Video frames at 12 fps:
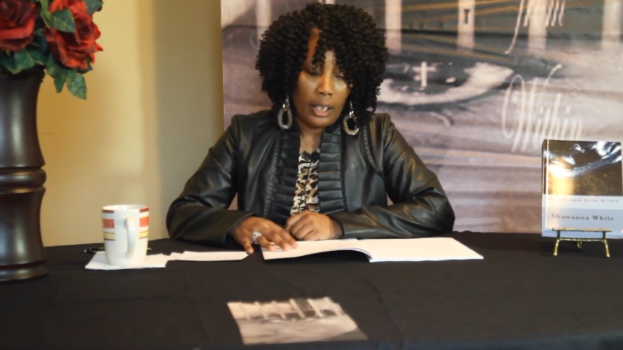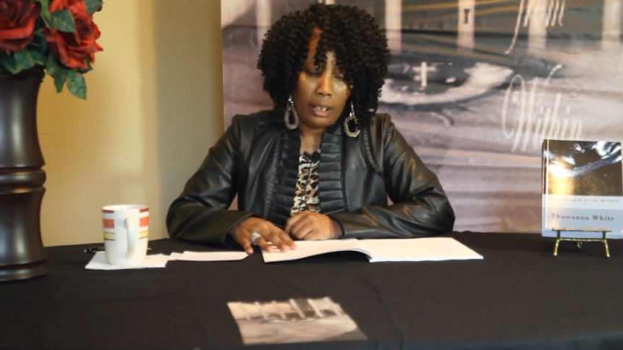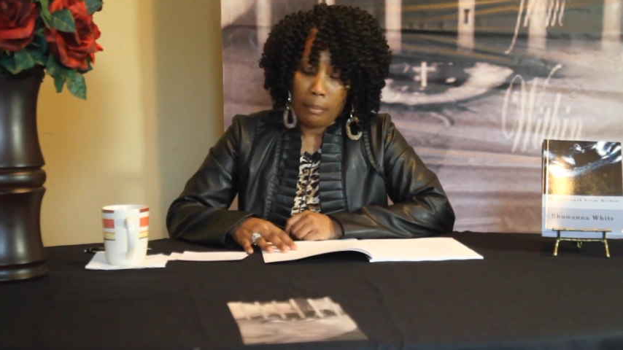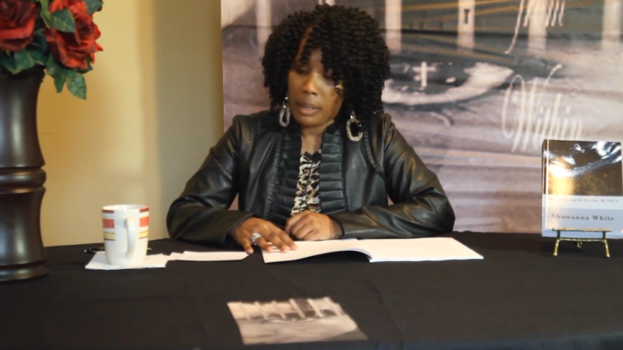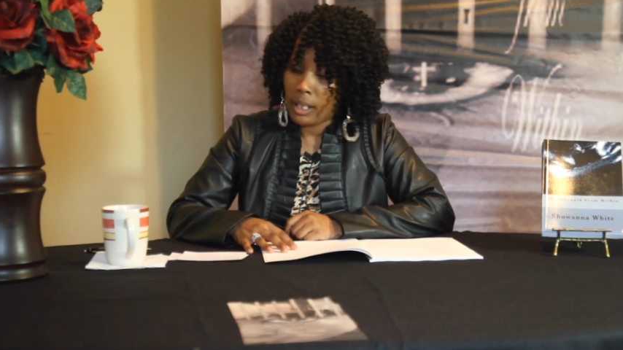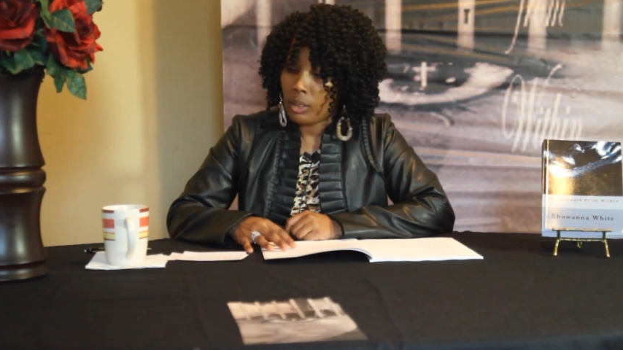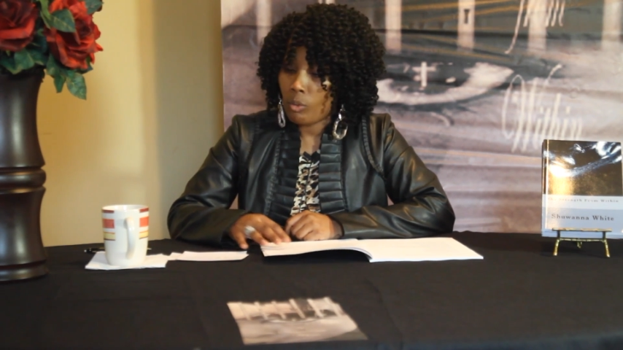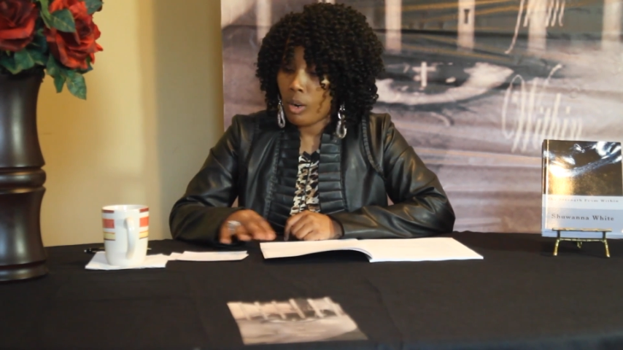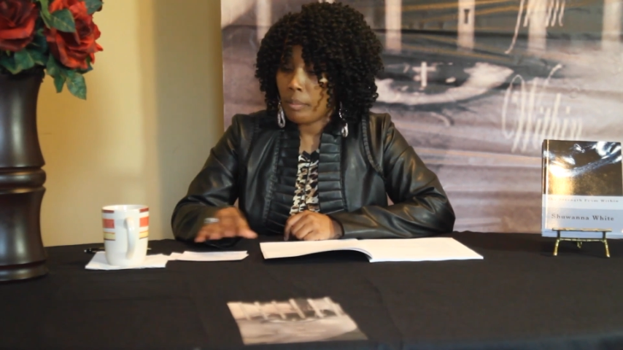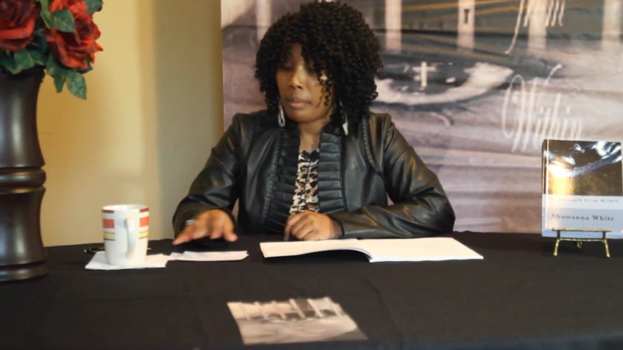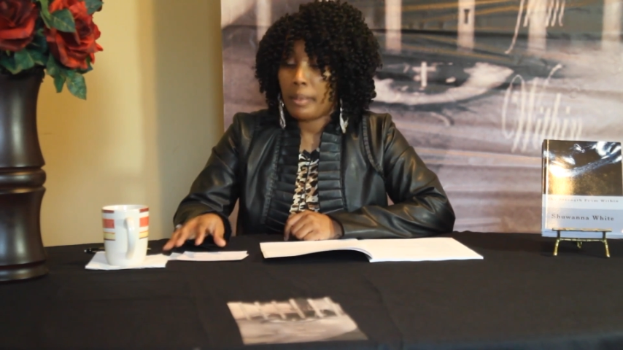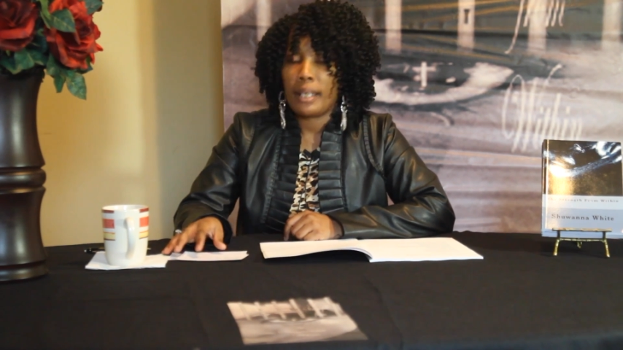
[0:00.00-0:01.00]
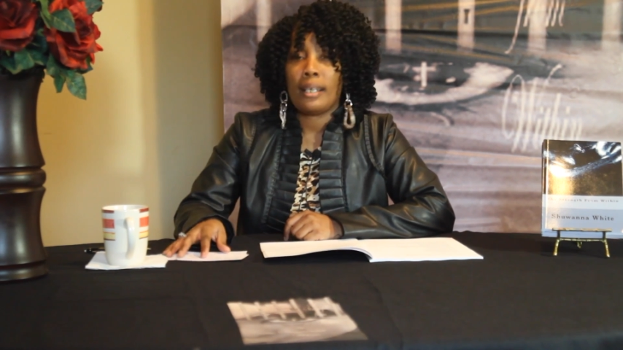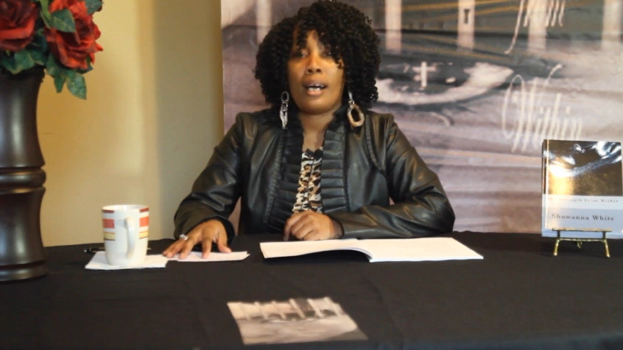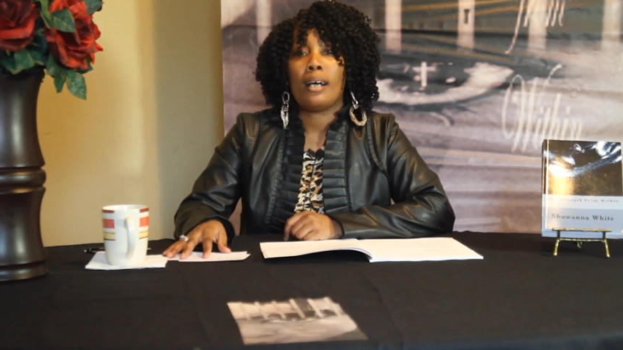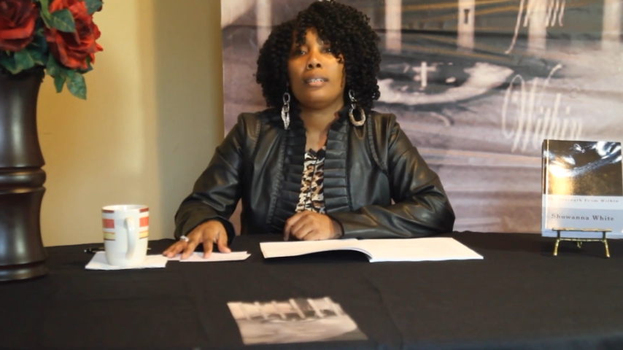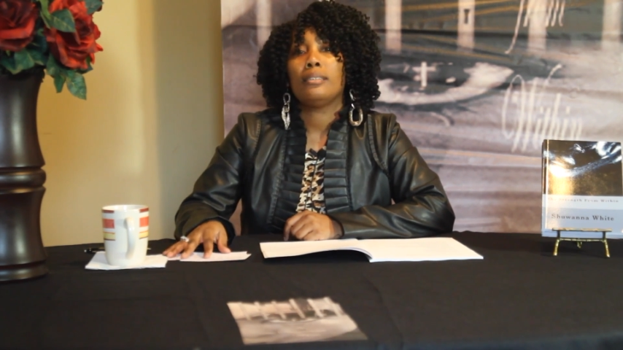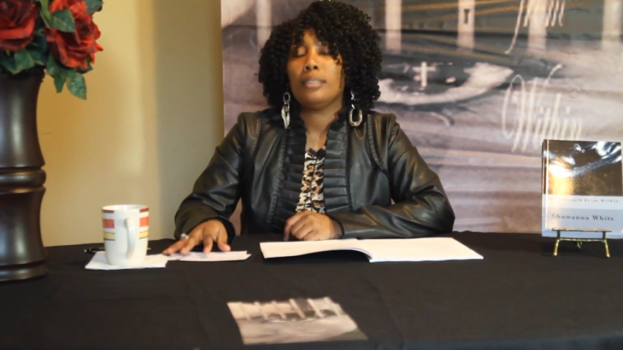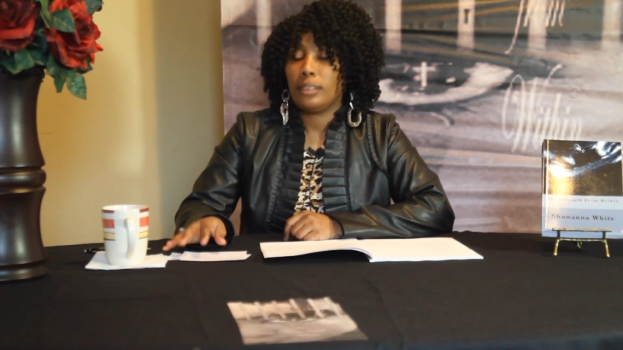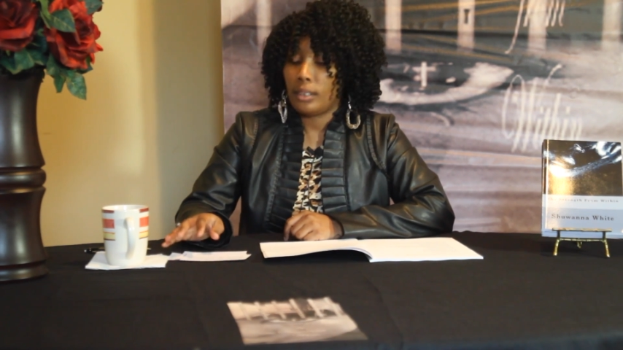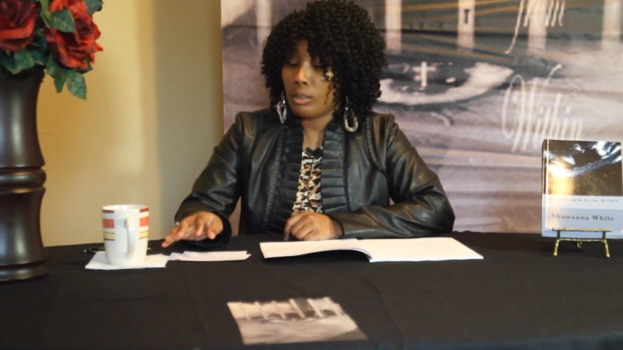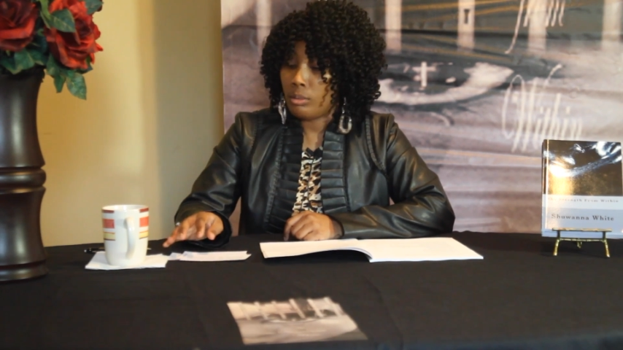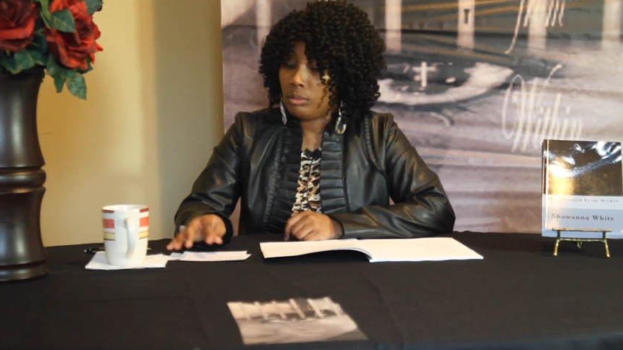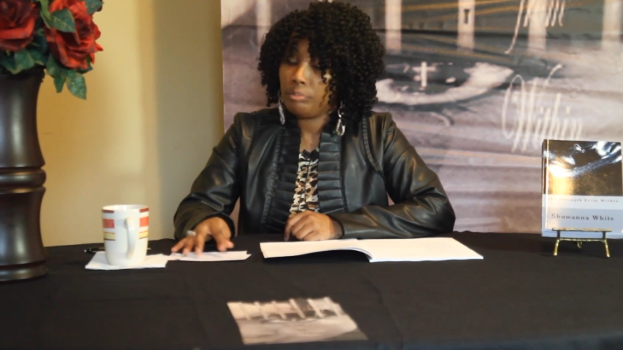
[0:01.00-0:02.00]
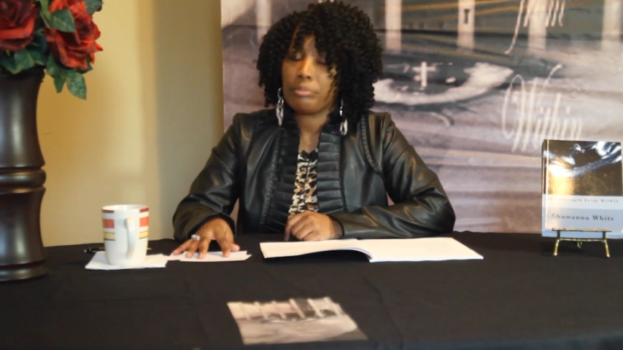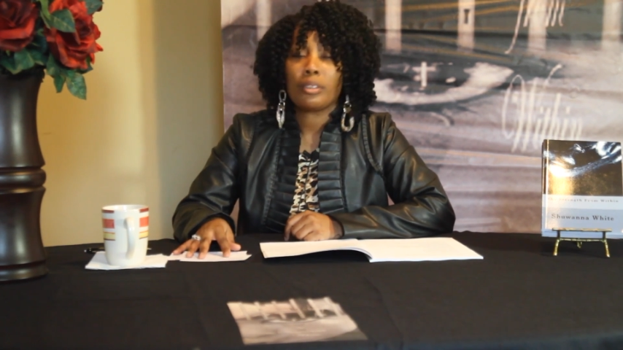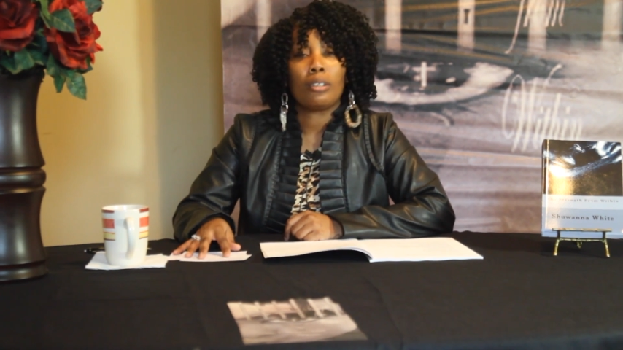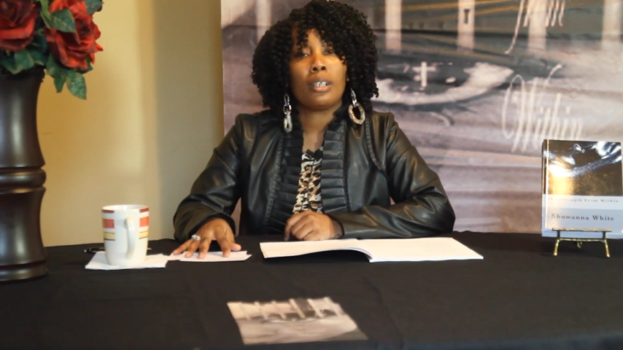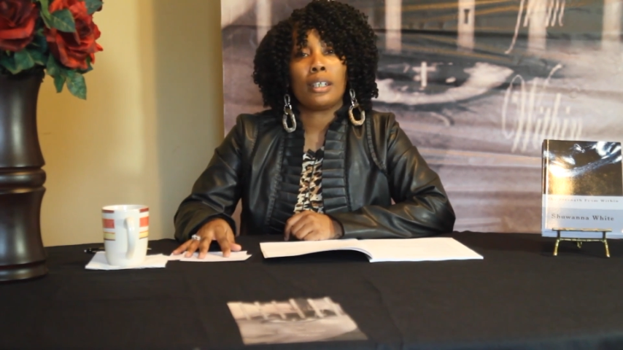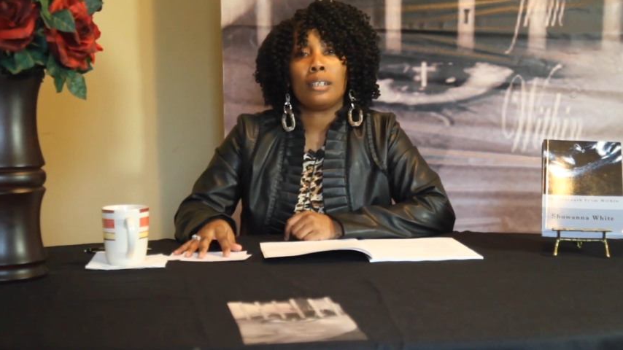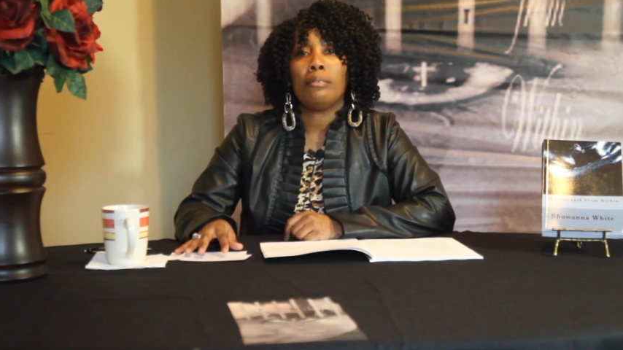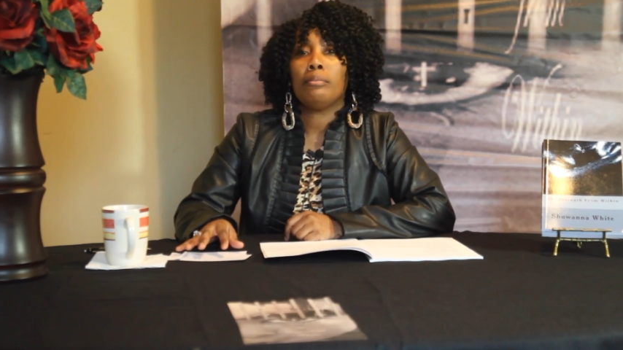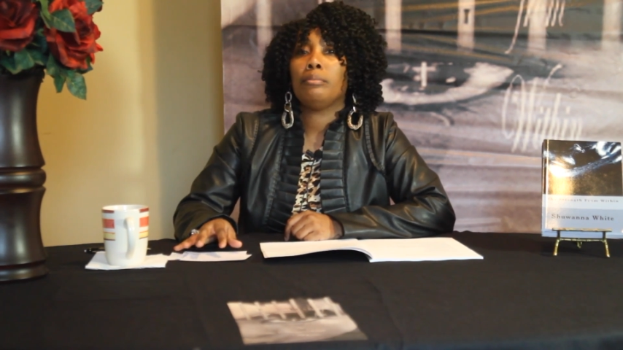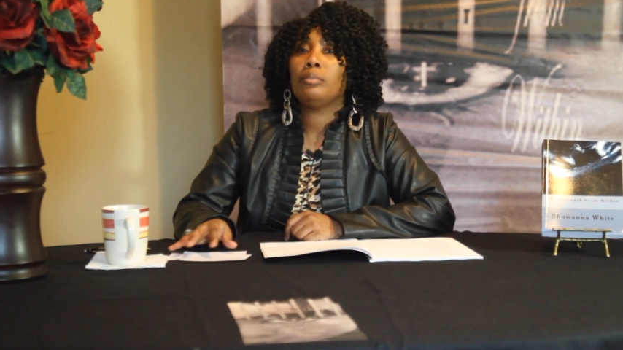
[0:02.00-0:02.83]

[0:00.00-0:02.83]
and a man or woman may not. So, leave.